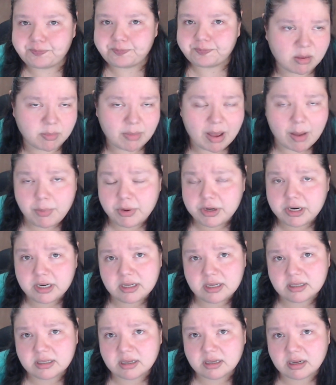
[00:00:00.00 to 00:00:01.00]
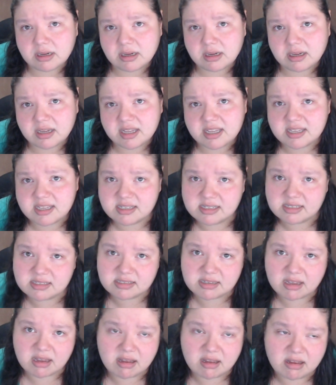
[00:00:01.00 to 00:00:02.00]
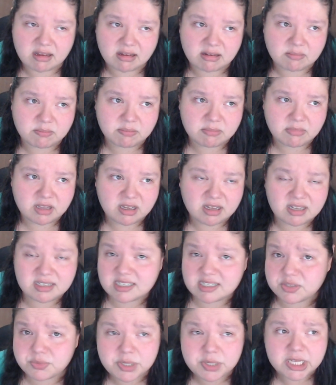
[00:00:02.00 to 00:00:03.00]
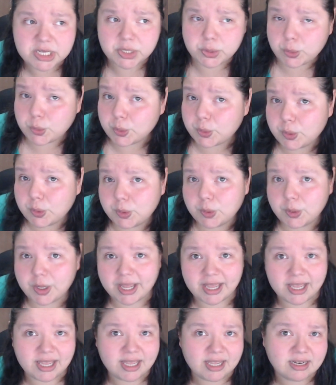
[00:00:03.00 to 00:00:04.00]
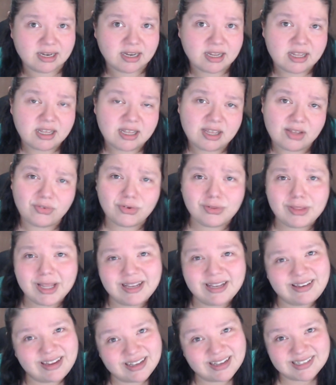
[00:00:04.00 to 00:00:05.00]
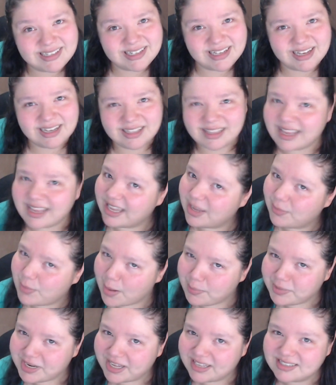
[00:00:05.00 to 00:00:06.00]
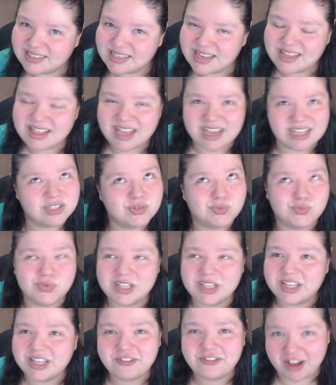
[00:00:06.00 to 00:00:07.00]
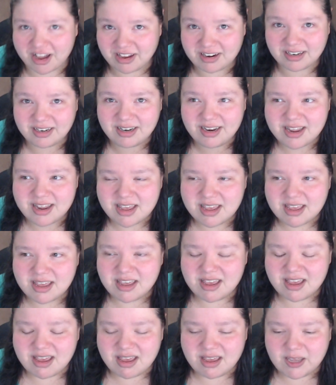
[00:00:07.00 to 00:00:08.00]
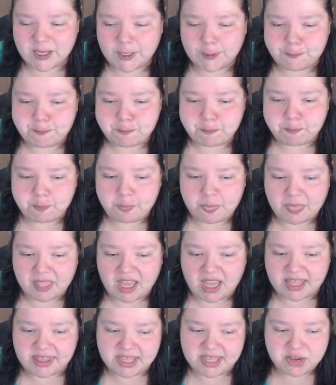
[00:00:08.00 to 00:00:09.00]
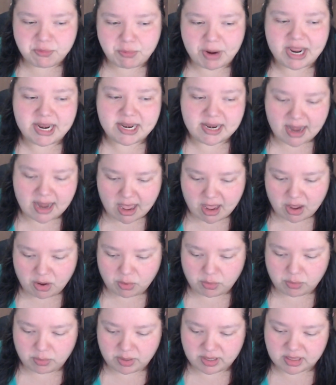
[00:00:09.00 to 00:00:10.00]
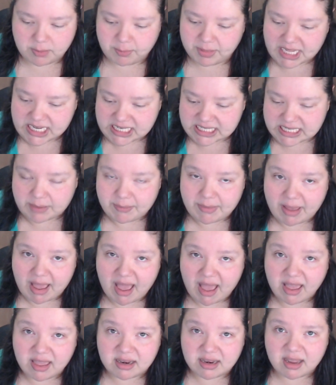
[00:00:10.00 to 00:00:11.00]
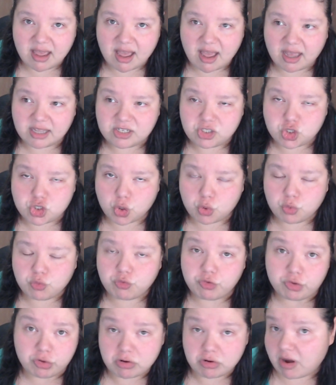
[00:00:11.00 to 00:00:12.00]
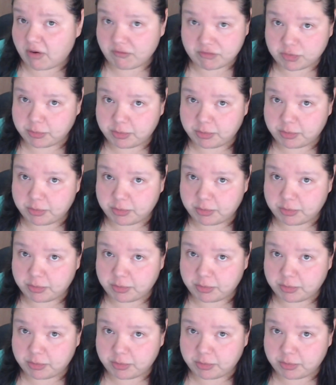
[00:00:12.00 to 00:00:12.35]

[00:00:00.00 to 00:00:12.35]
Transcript: I'll put his because he's really cool, and if you like dancing, like hip hop dancing, like it's really fun. I think right now in the place that I'm at, I don't feel comfortable